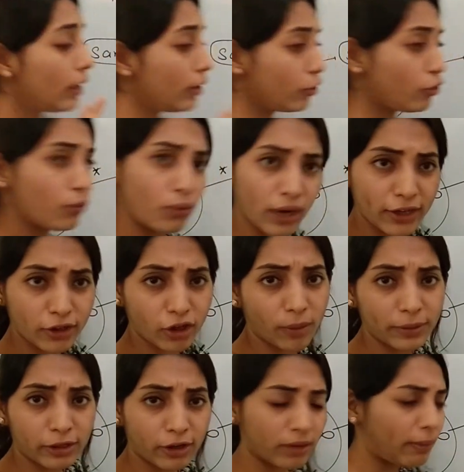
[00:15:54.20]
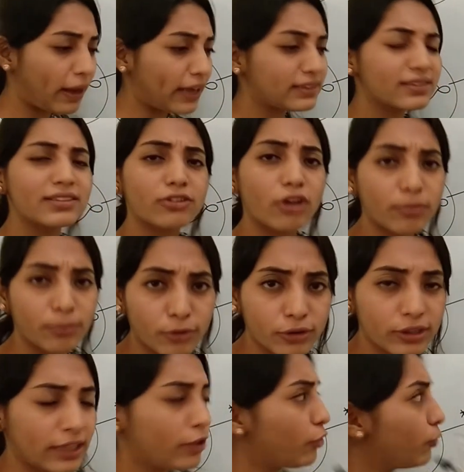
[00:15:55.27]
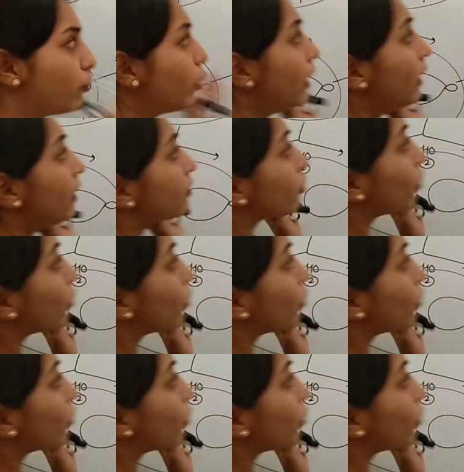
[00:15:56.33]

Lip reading: two atomic orbitals or more than two. So